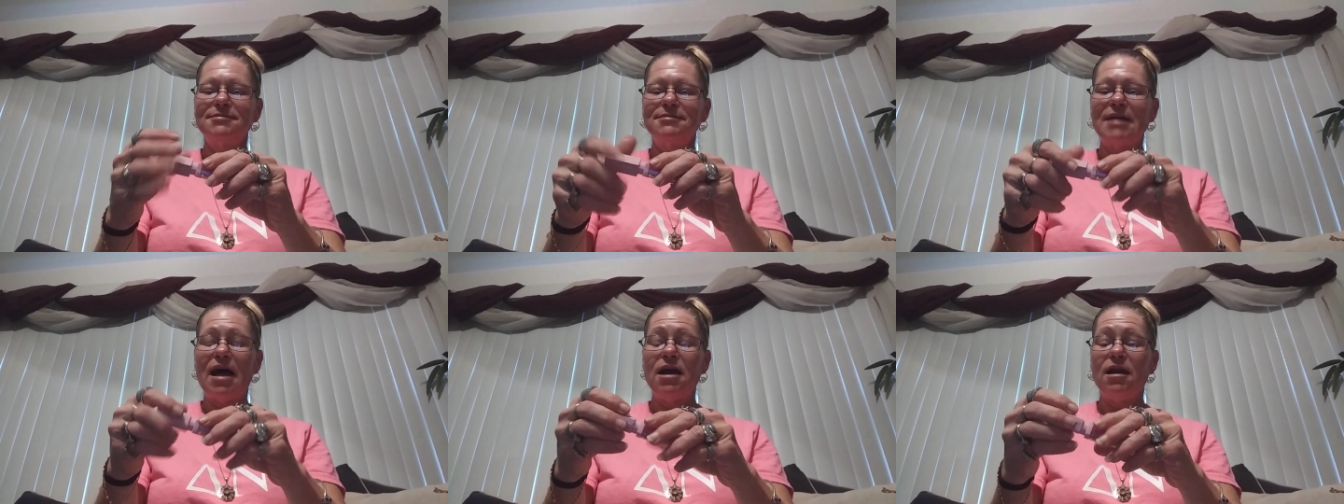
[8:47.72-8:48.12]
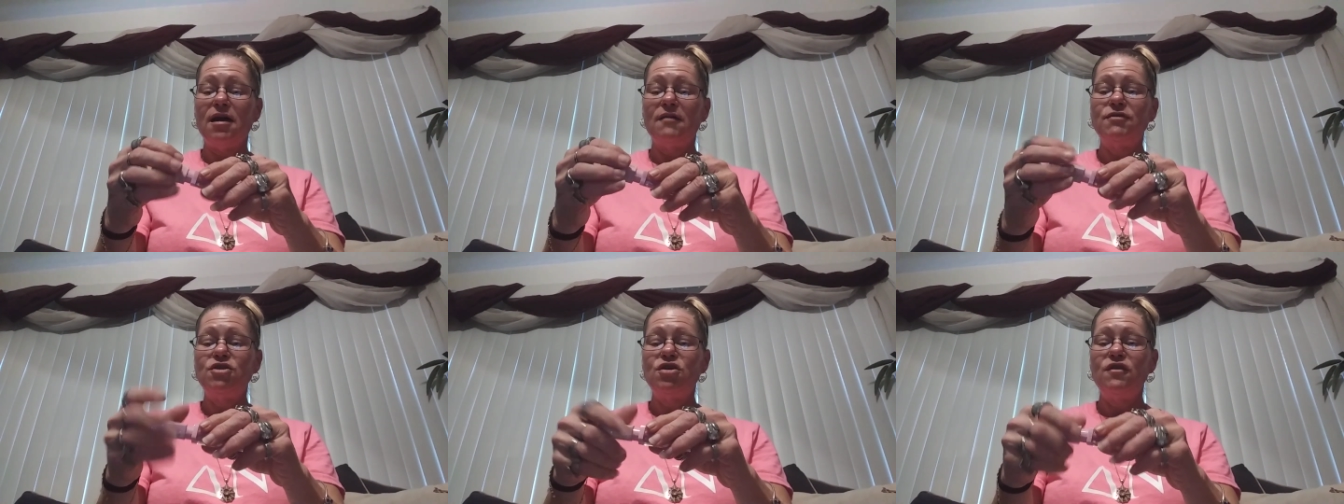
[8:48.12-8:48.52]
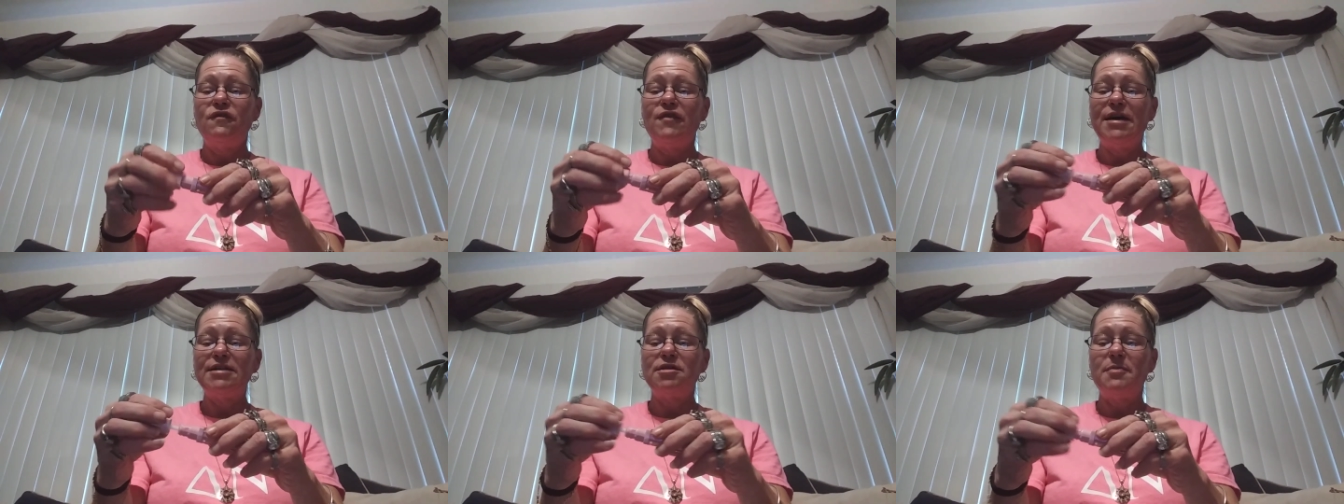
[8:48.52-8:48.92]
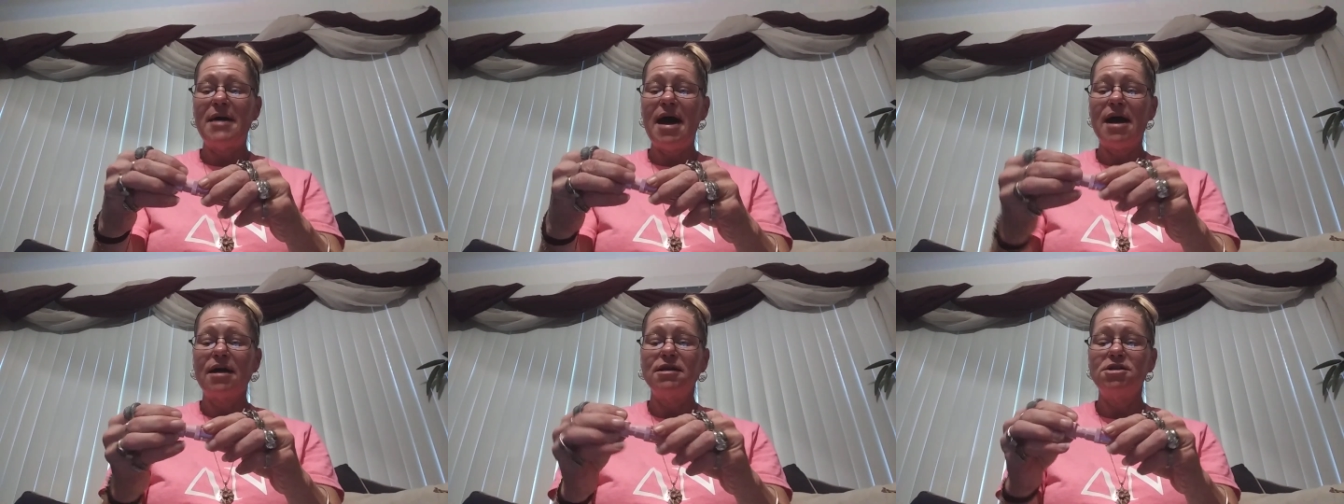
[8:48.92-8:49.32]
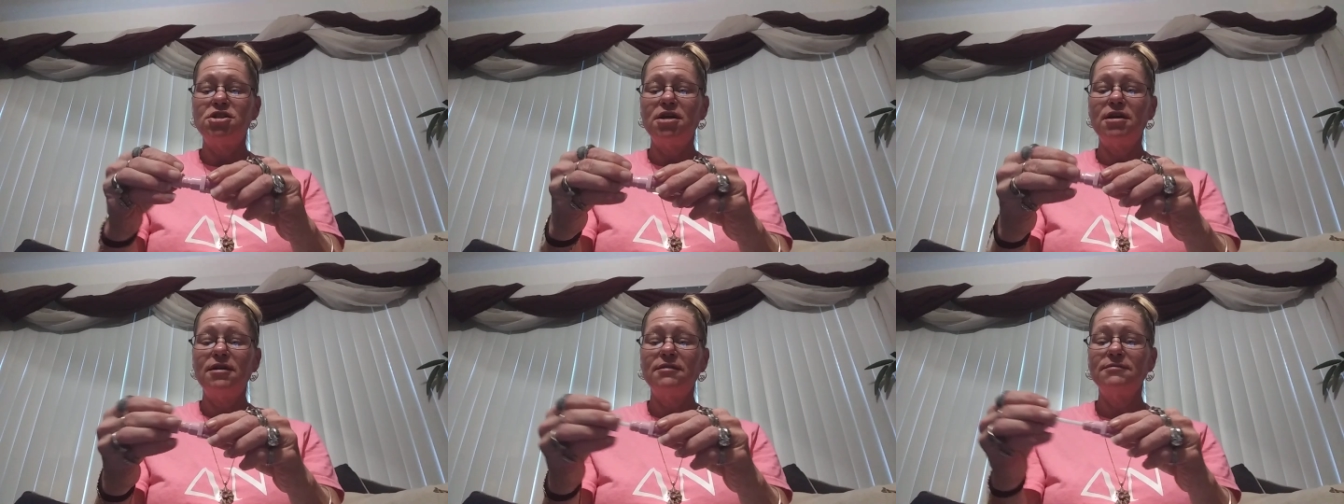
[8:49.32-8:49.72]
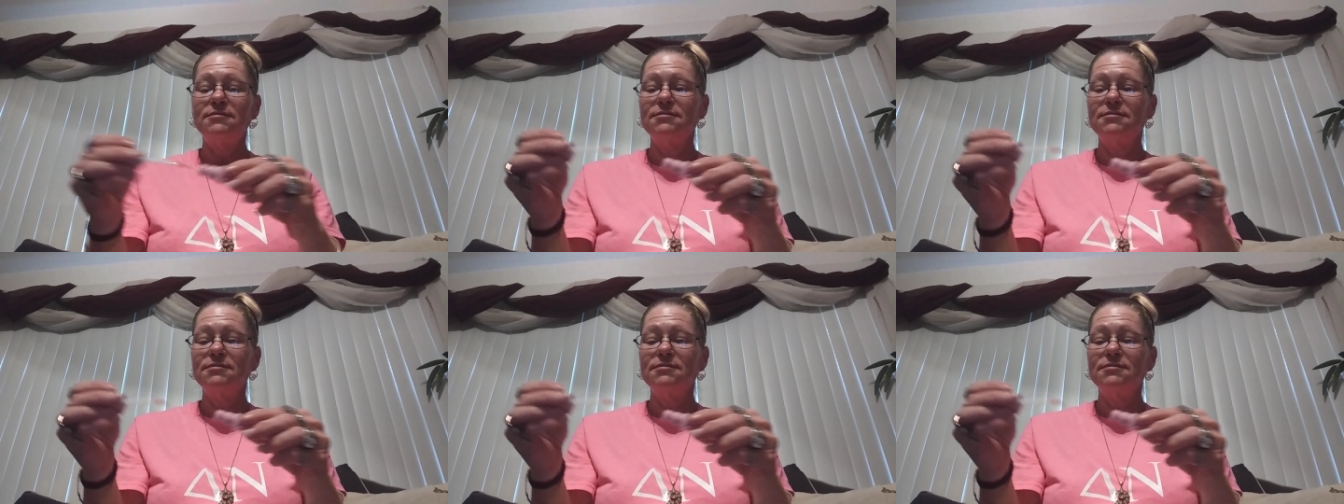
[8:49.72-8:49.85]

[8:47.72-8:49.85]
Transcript: I love Too Faced packaging.